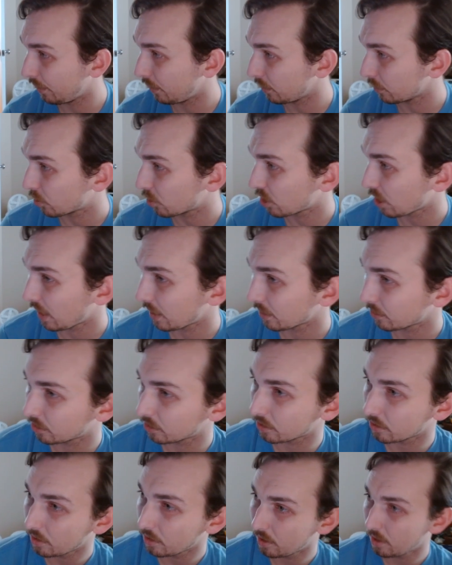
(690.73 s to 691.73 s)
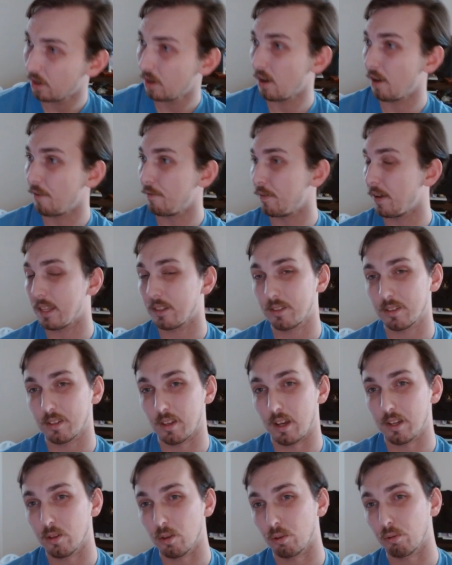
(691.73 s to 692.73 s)
chess events
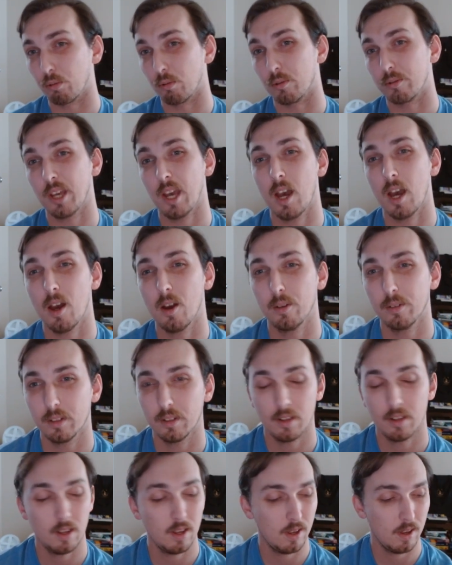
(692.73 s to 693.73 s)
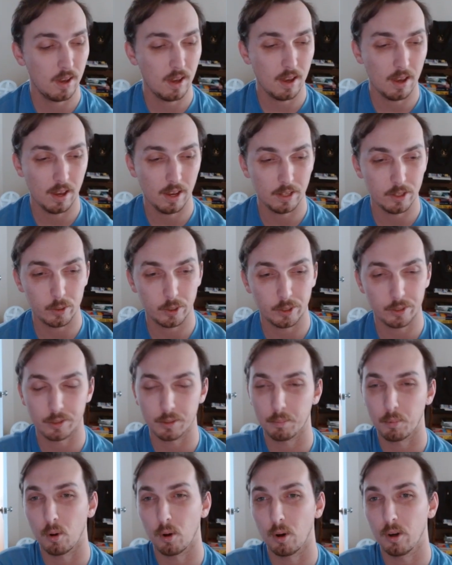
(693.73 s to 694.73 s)
I do through town, and you can
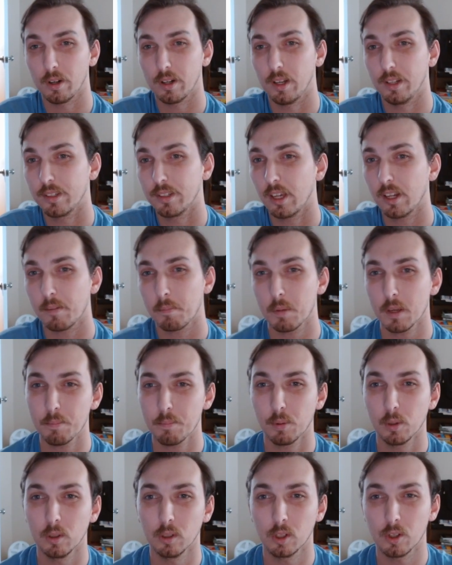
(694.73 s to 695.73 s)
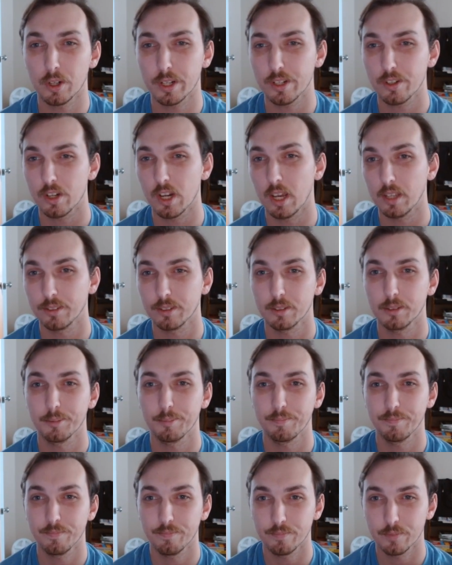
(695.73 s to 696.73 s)
support a ton of people learning chess.
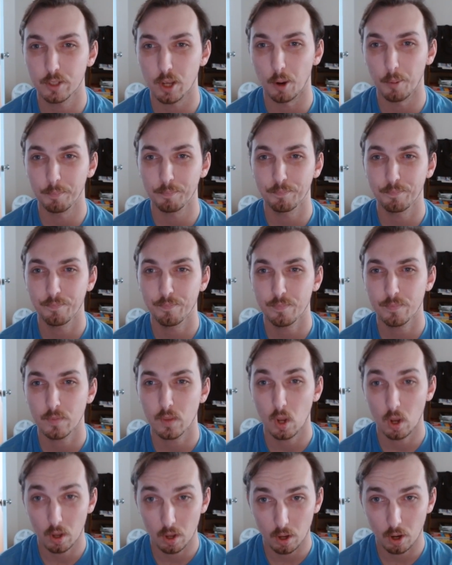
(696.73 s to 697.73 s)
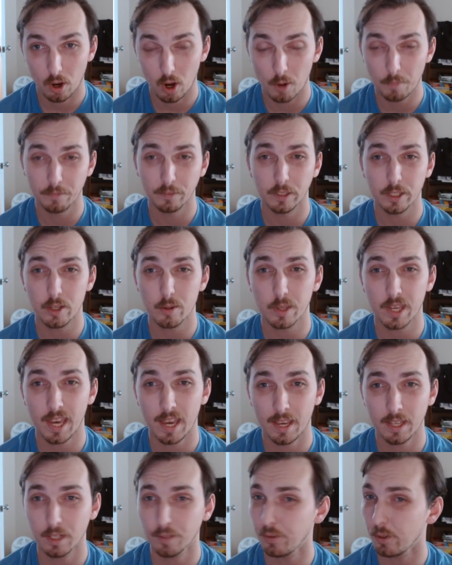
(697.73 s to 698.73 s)
So, hopefully you
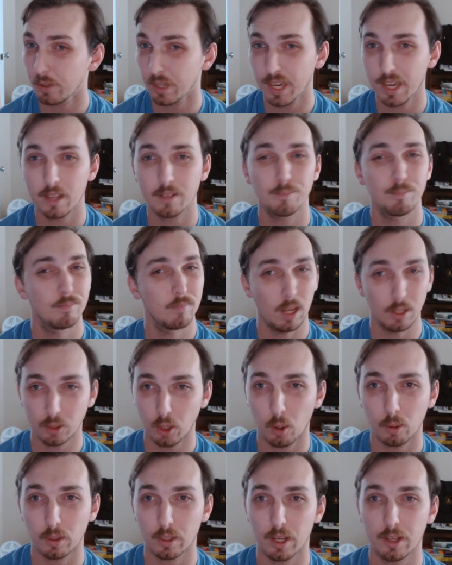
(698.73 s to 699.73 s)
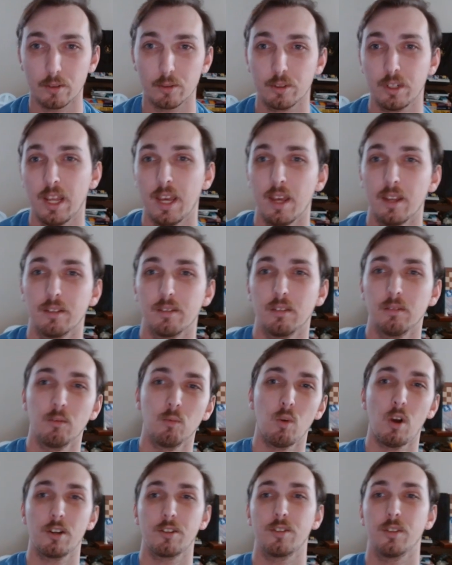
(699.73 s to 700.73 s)
can. If you can't, I totally understand.
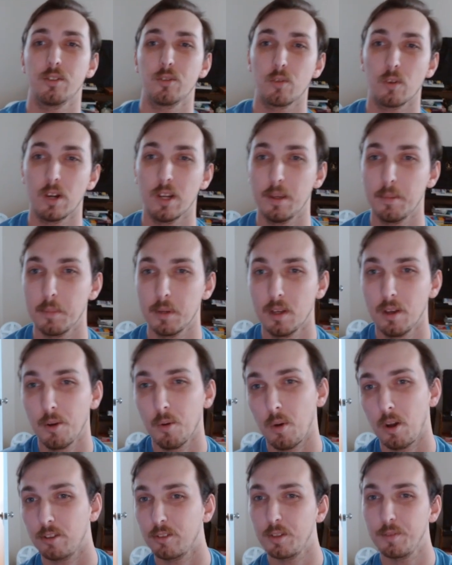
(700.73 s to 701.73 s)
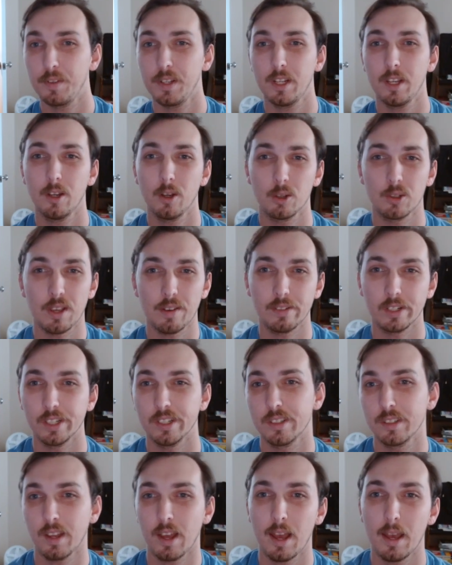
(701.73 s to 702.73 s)
Watch the stream, watch the videos, have a good
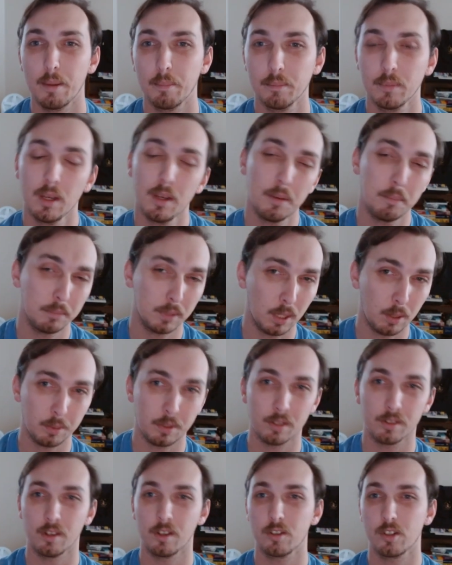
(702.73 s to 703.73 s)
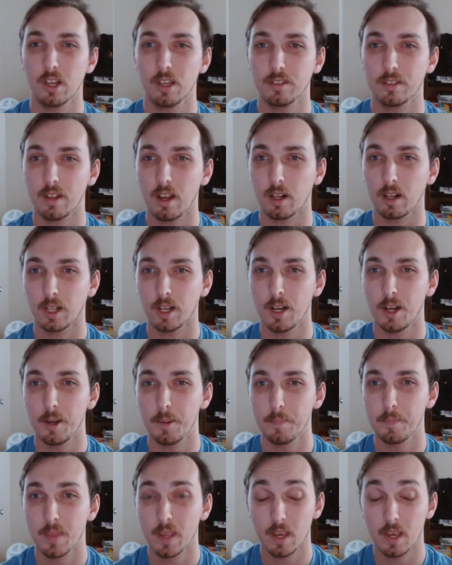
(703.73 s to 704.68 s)
time, play with us on chess.com,